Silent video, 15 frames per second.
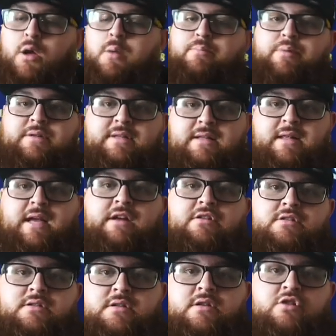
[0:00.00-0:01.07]
but the
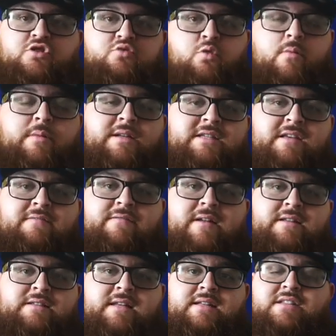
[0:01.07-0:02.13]
Lakers' swarming
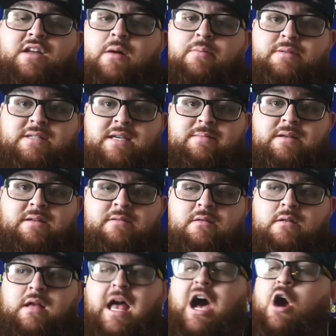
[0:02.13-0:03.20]
defense and double teaming
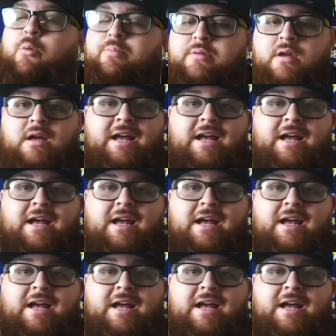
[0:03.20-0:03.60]
helped.